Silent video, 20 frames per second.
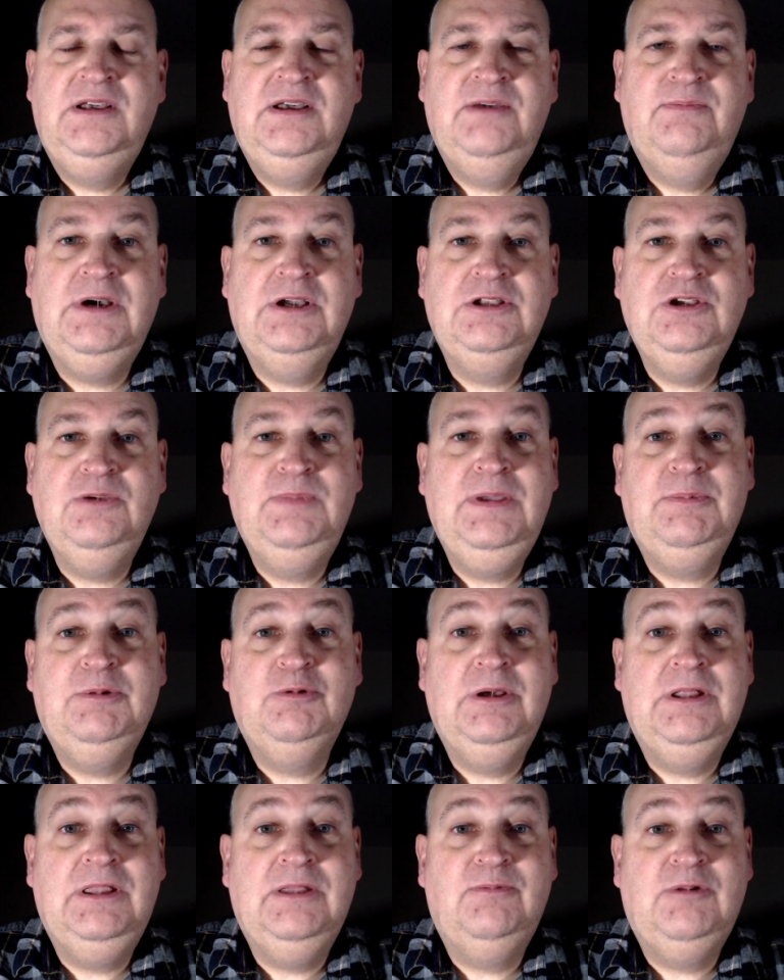Mind you, people
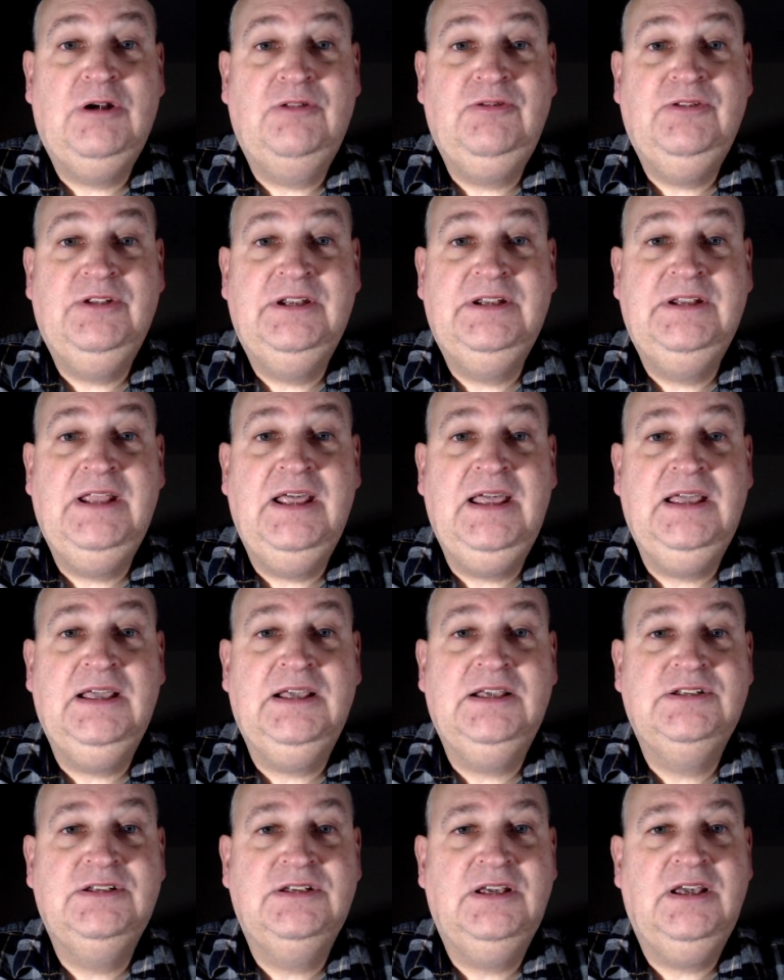wear them around their
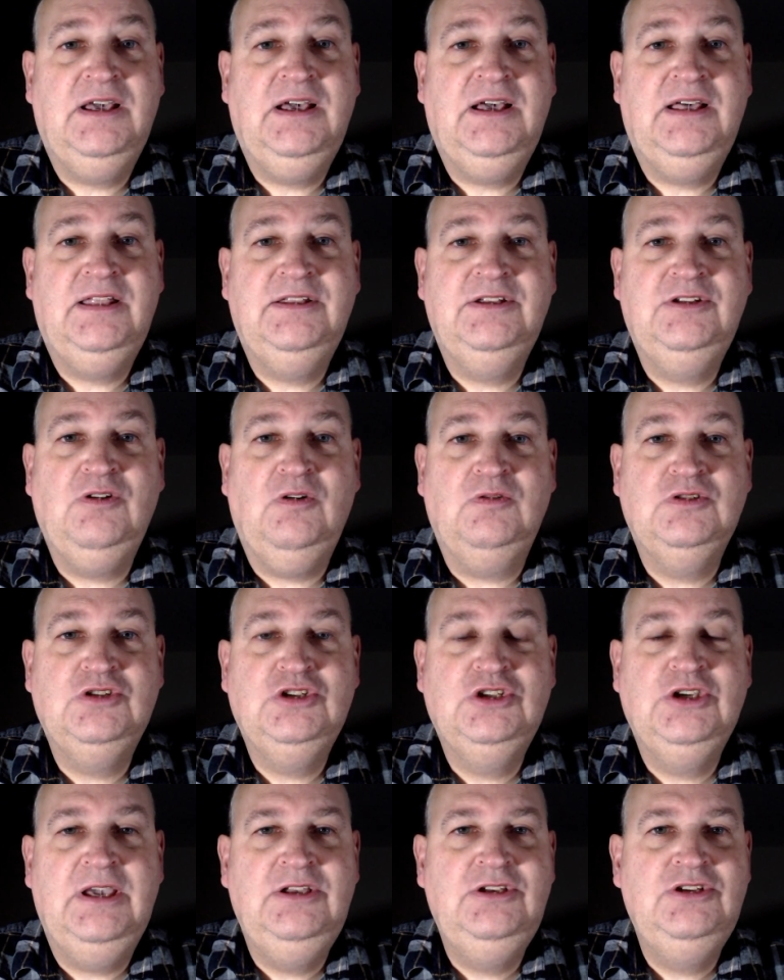neck. They don't
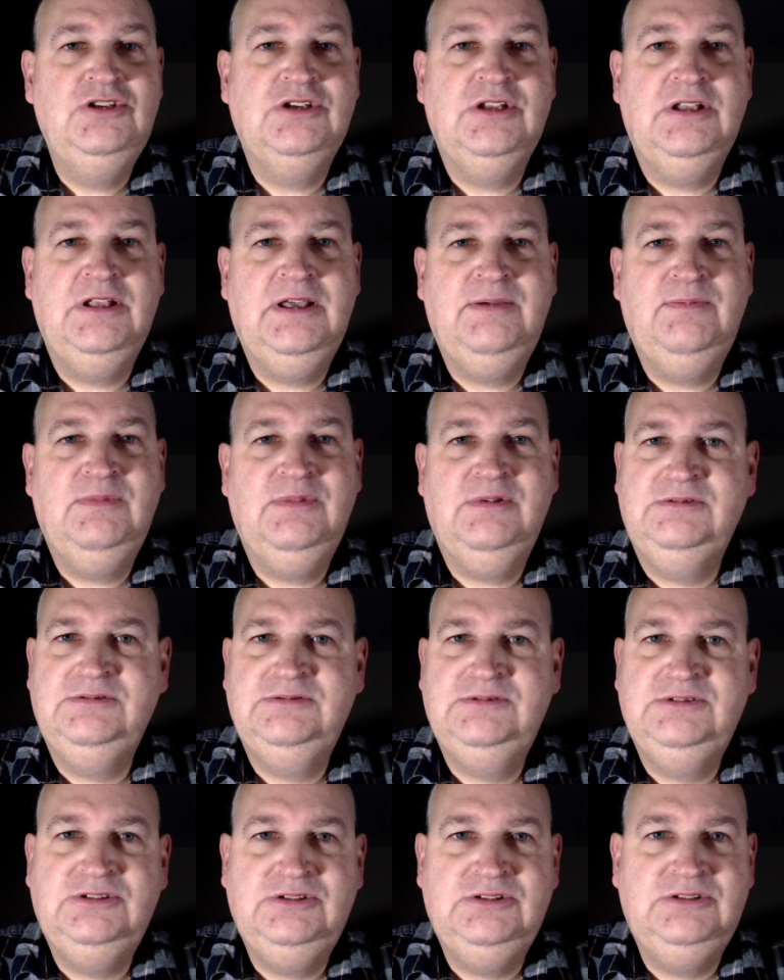change them.
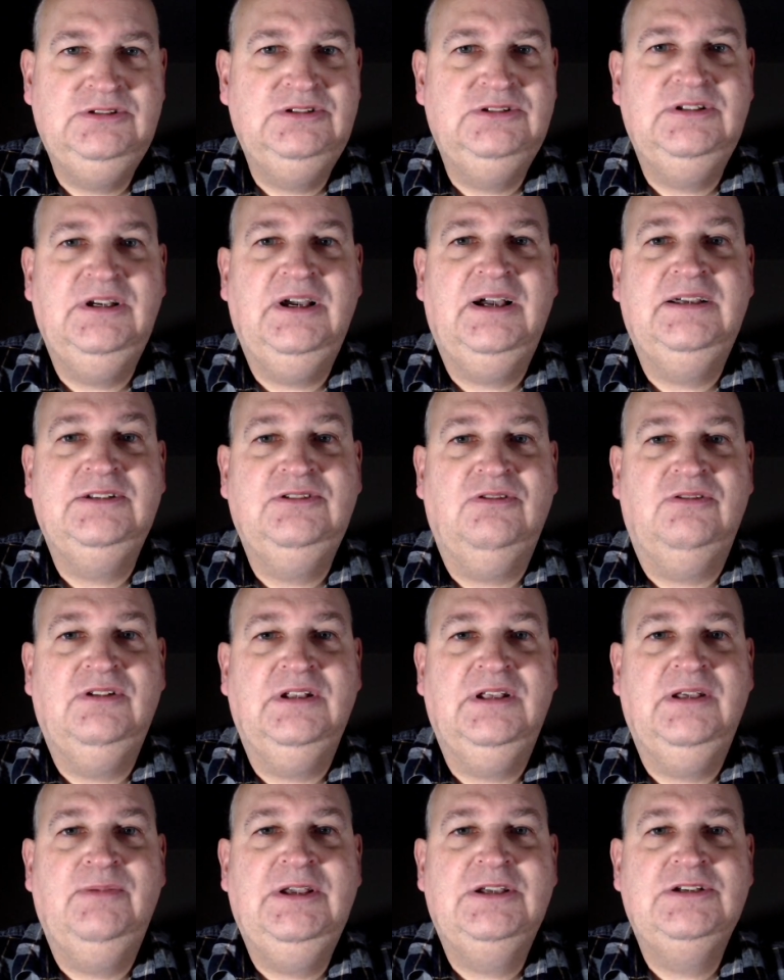I don't
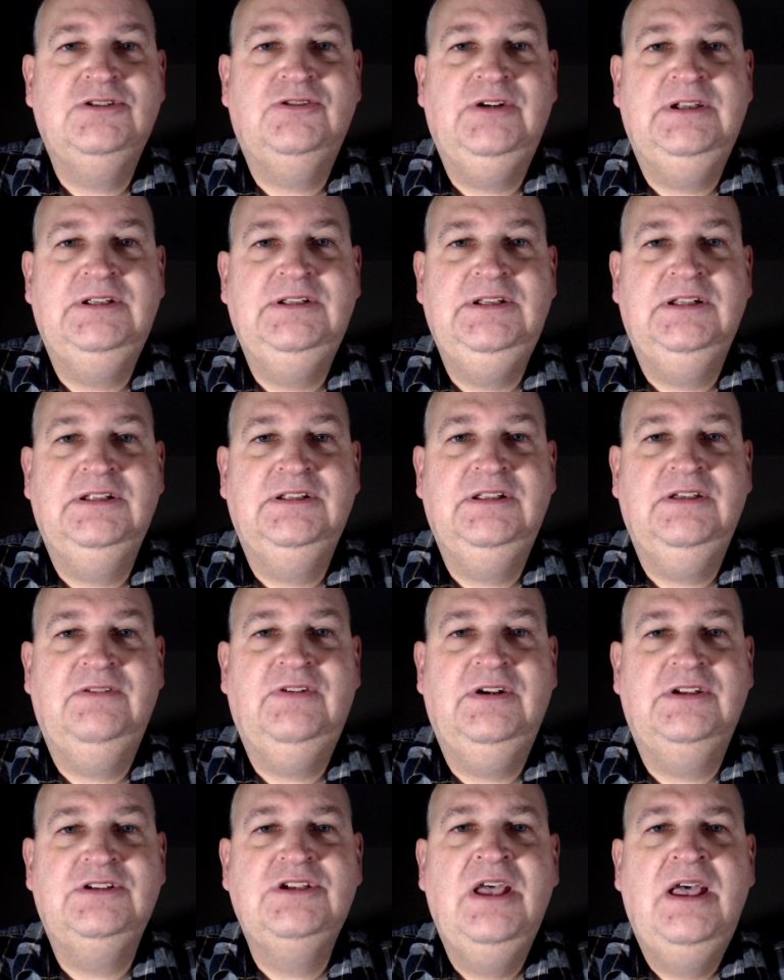think it makes a great deal of
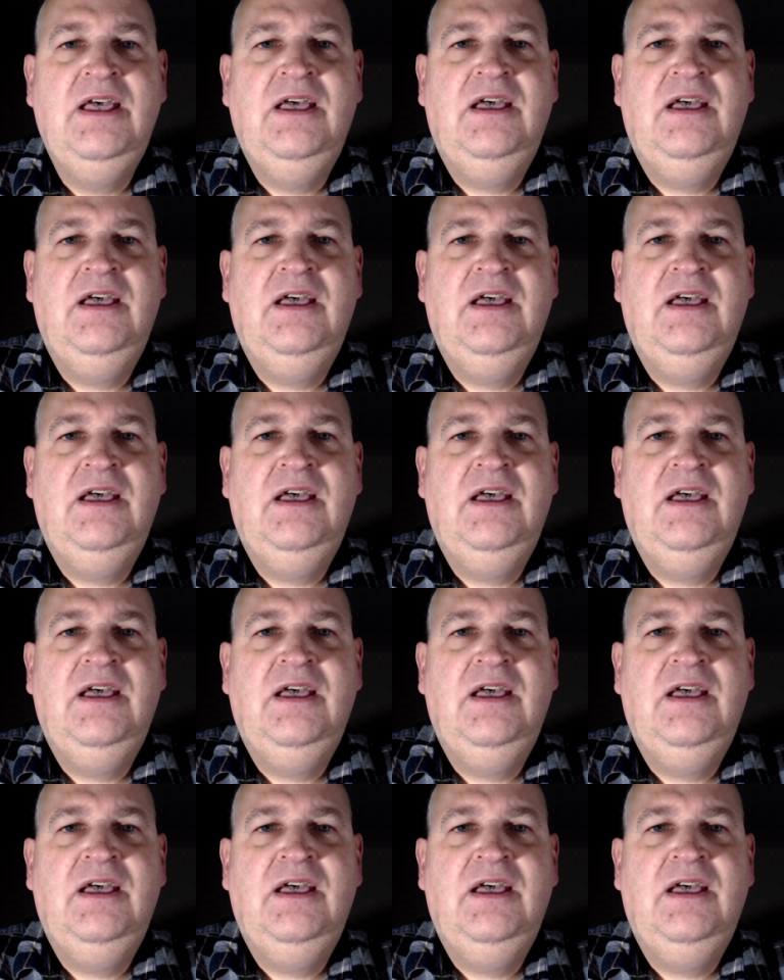difference.